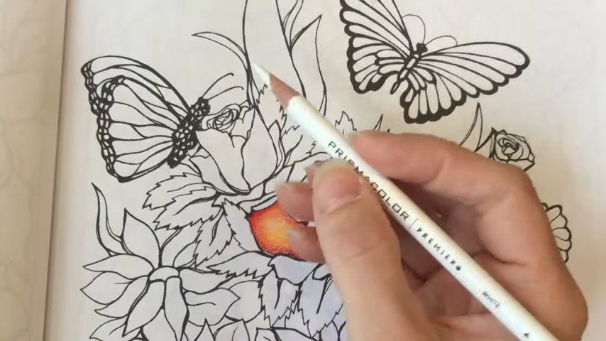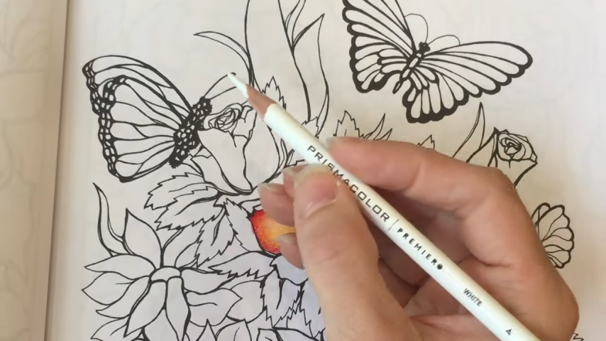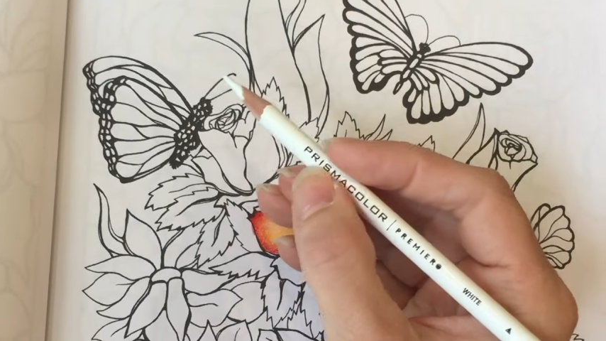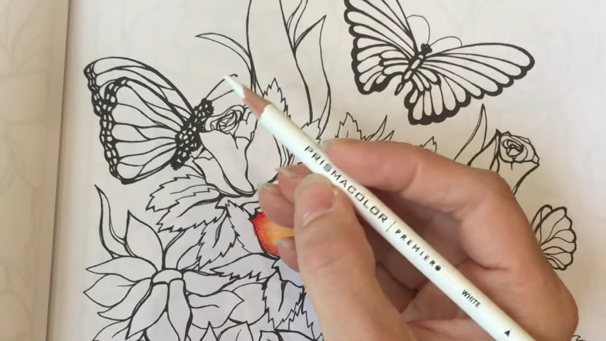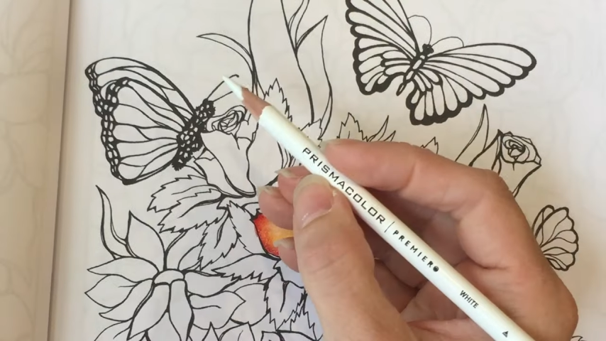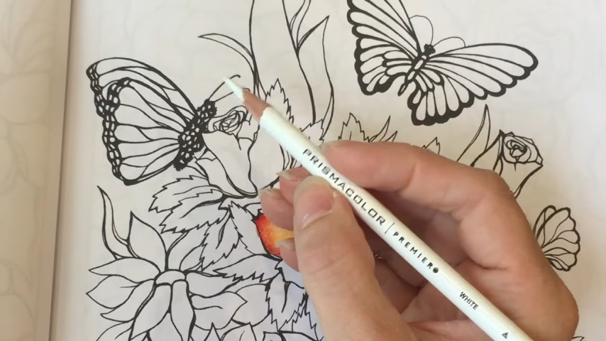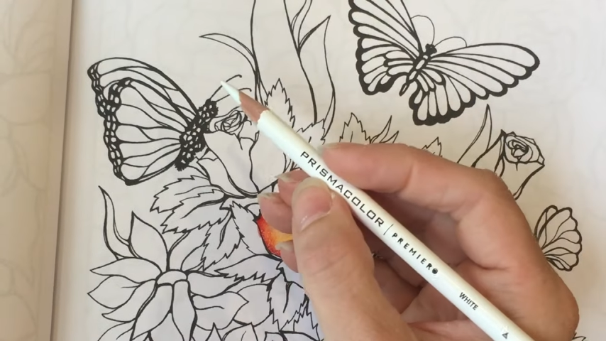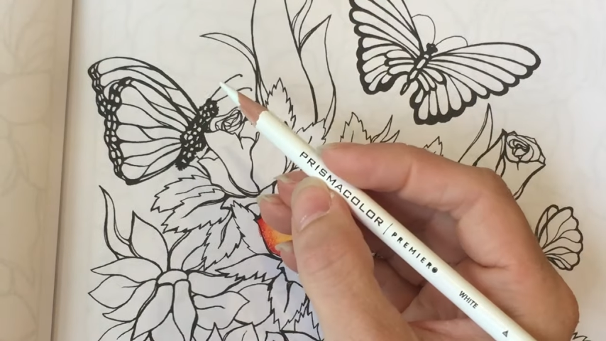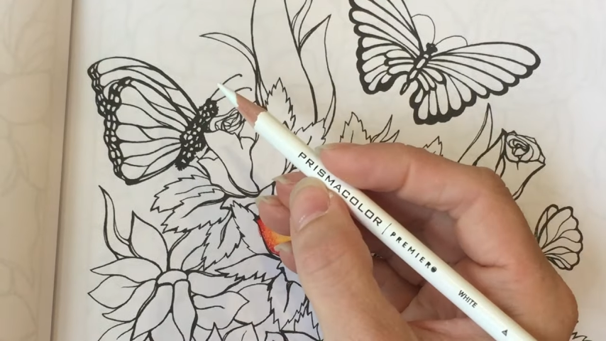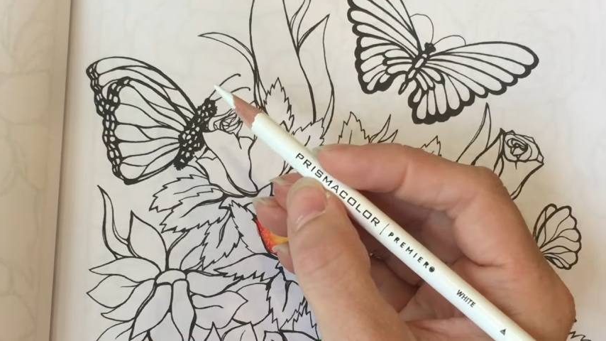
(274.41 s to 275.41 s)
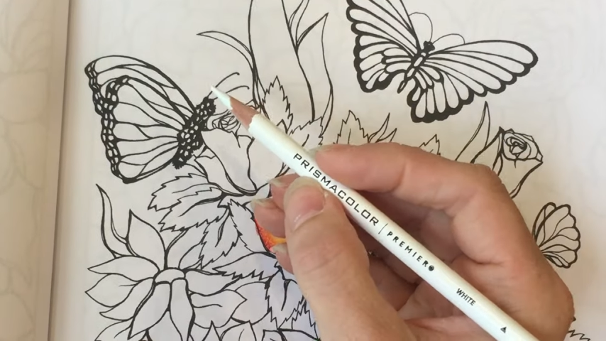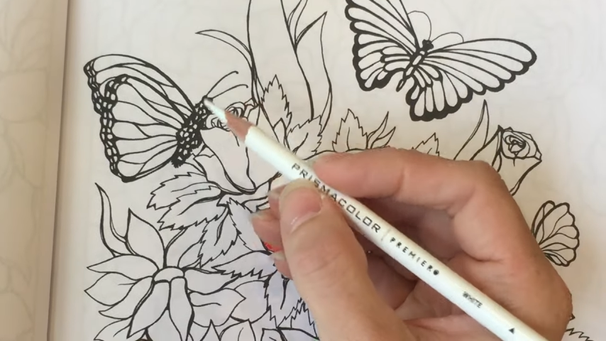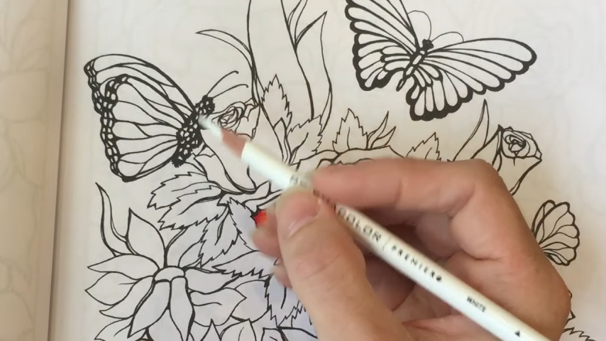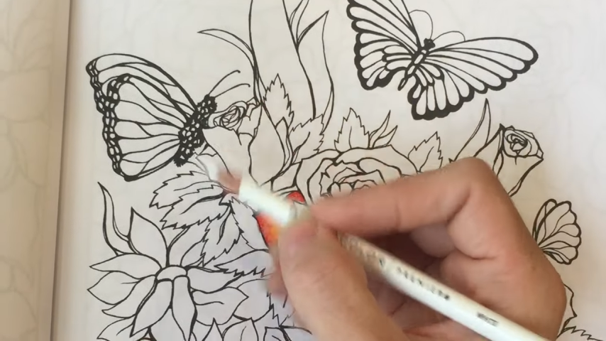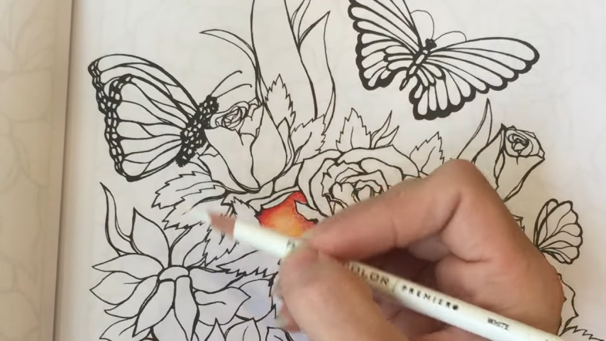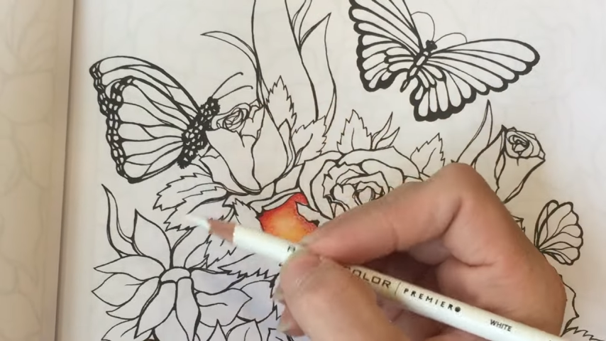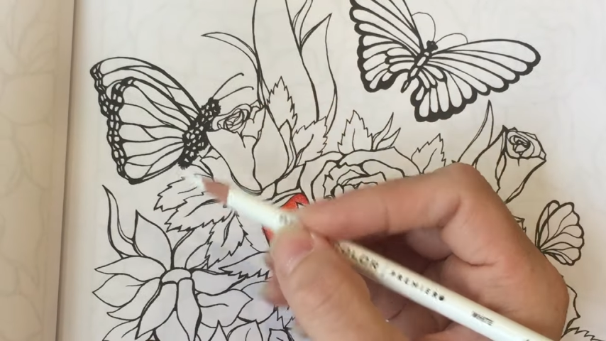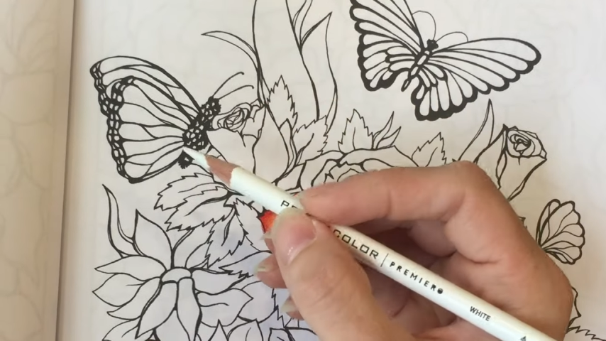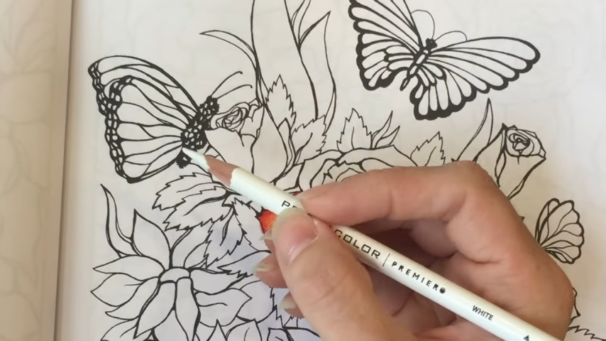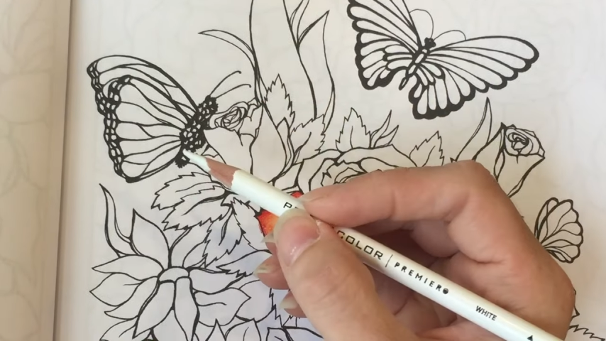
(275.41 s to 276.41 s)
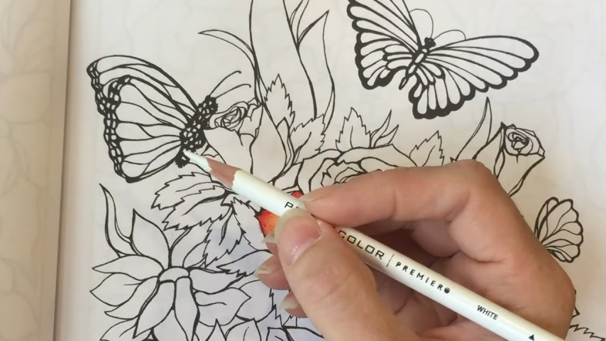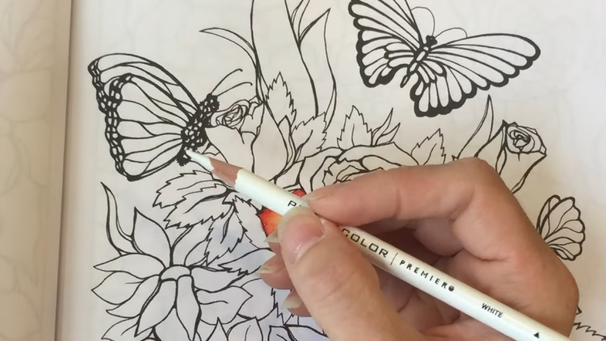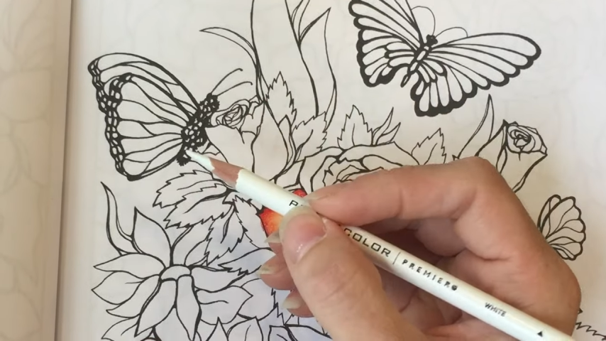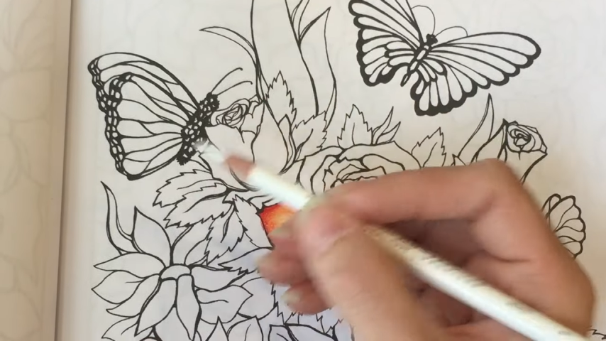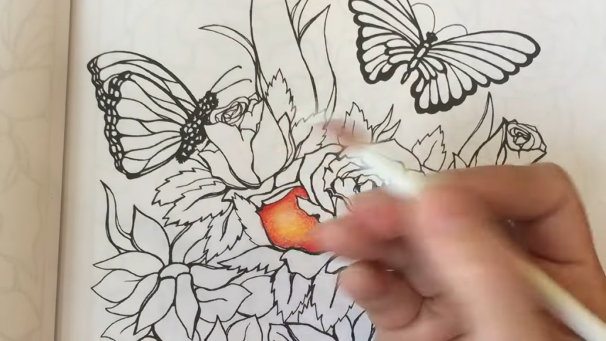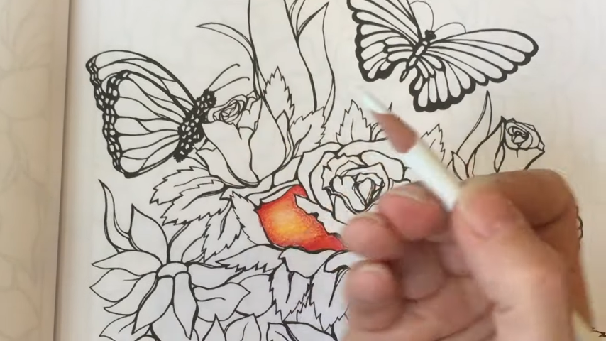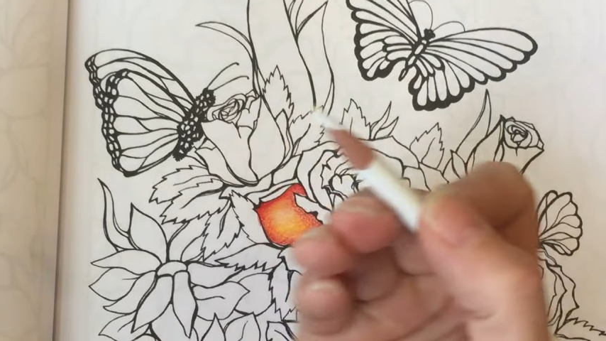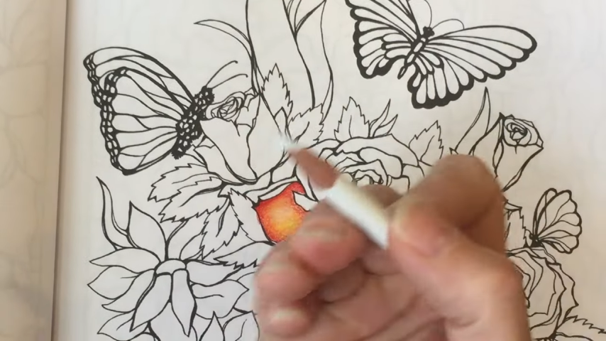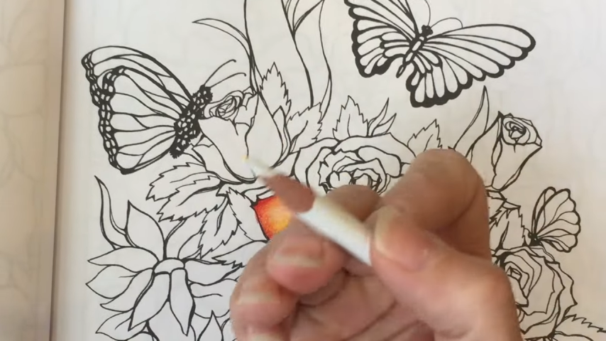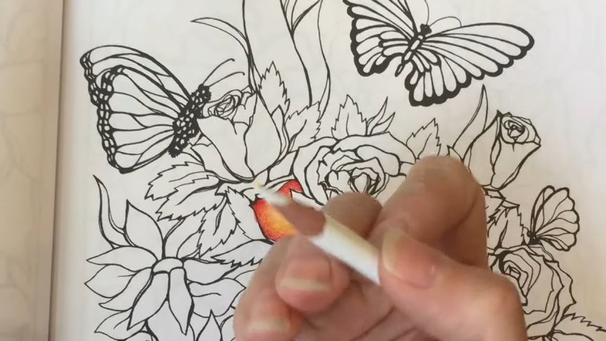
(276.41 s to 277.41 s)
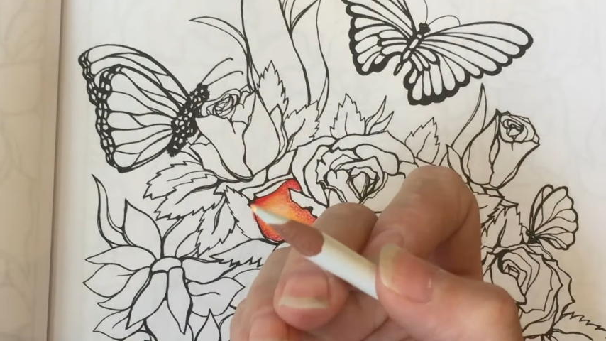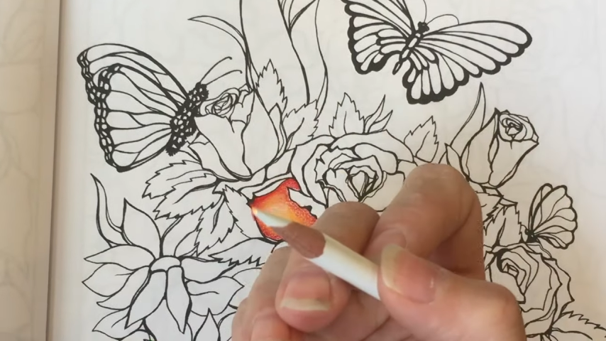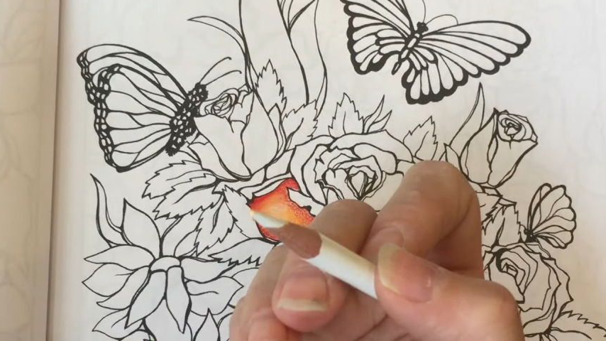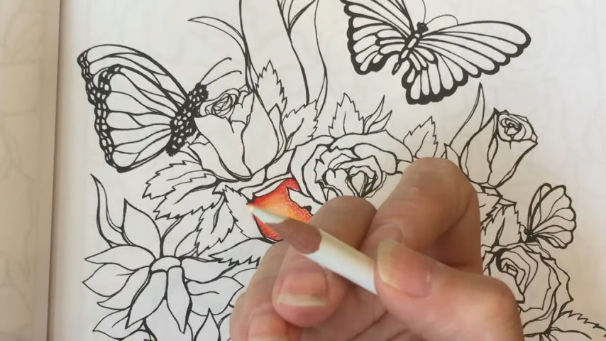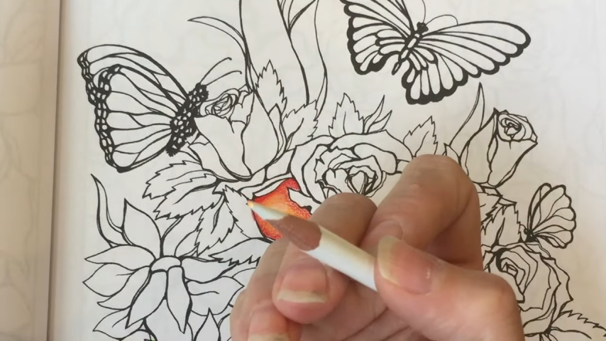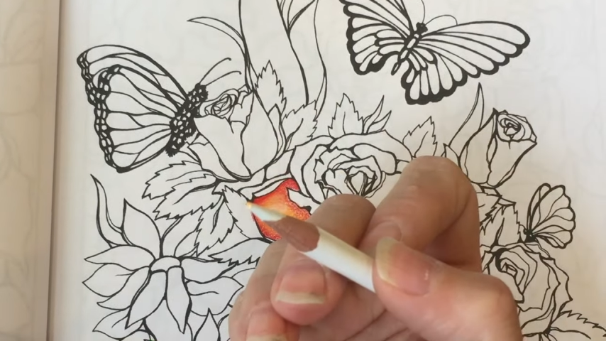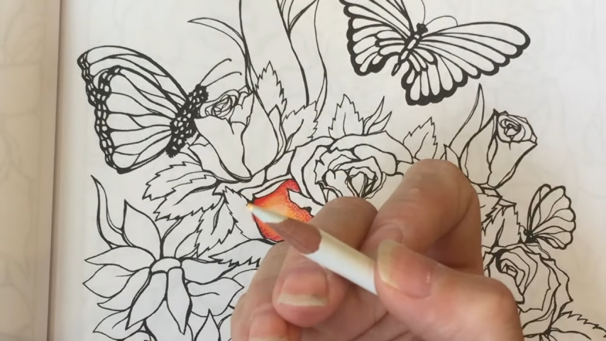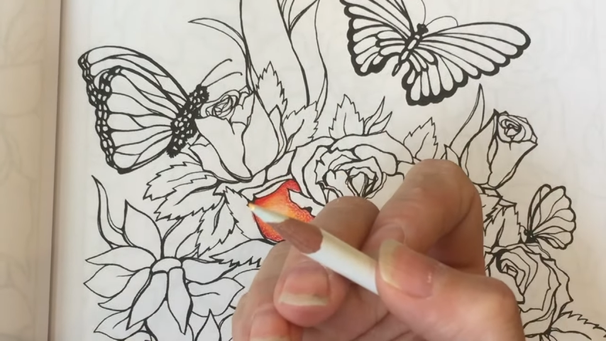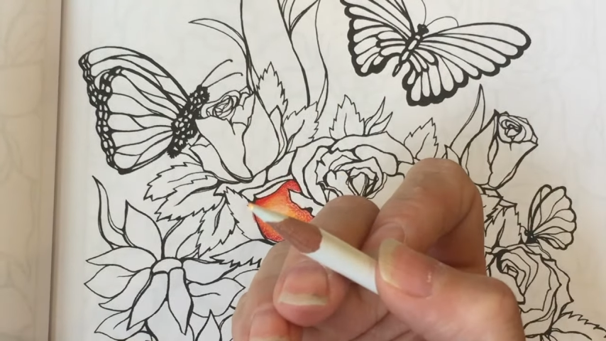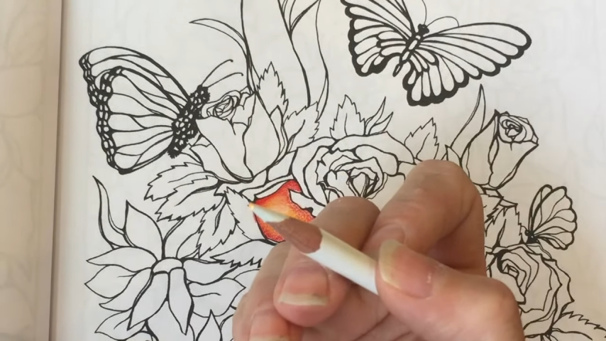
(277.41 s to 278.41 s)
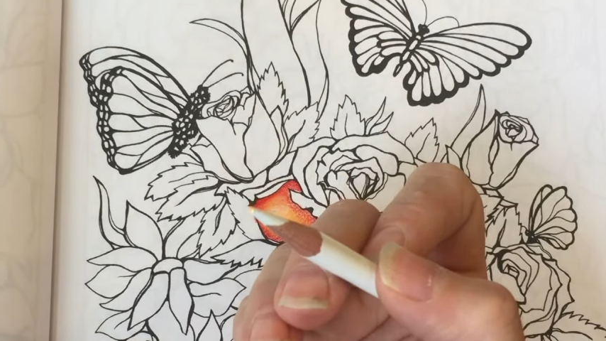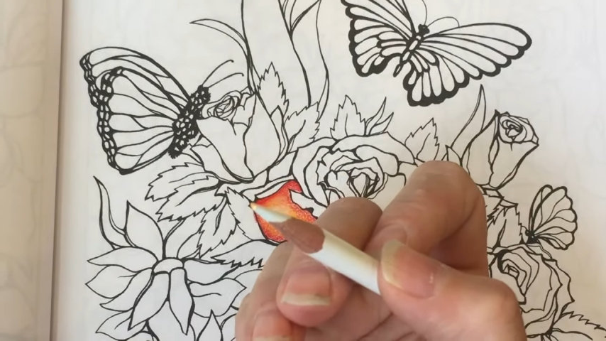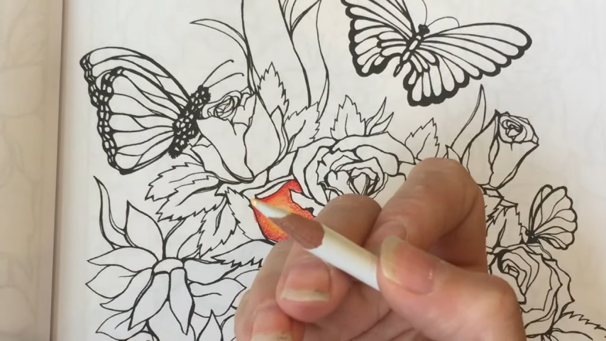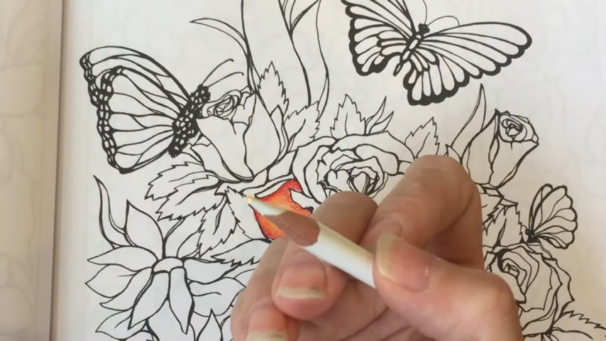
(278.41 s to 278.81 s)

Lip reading: [unreadable: no face in view]